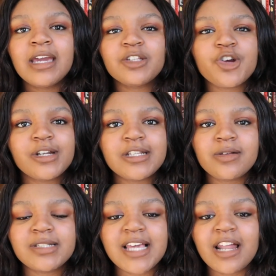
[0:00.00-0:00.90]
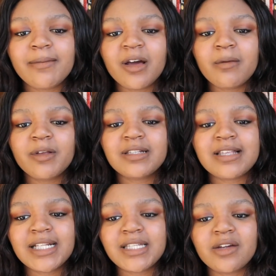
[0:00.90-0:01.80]
He tried to tell his dad about it, but his
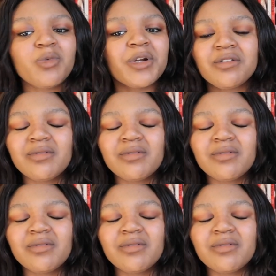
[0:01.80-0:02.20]
dad's like, what are you,